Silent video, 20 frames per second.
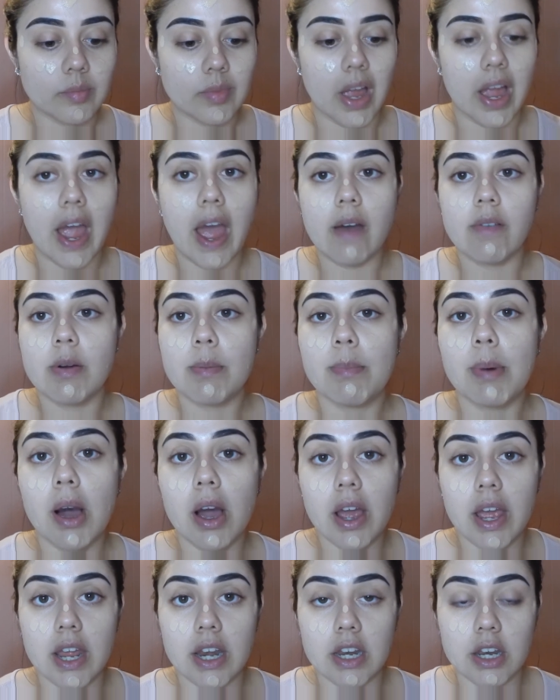I haven't
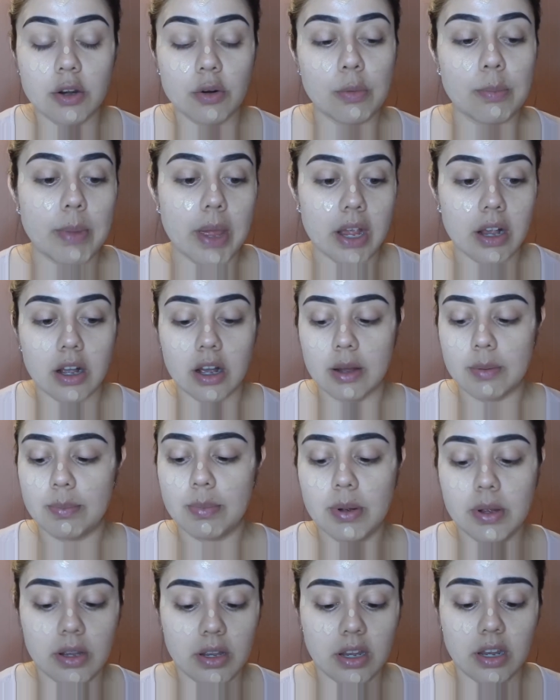bought any new makeup
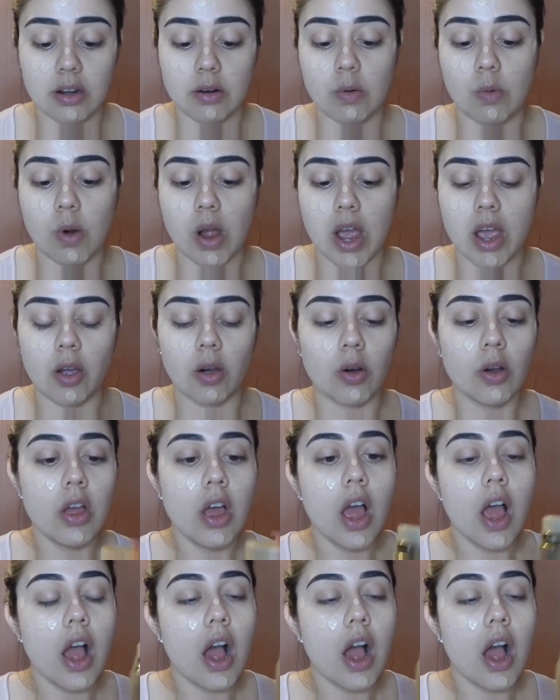in a while.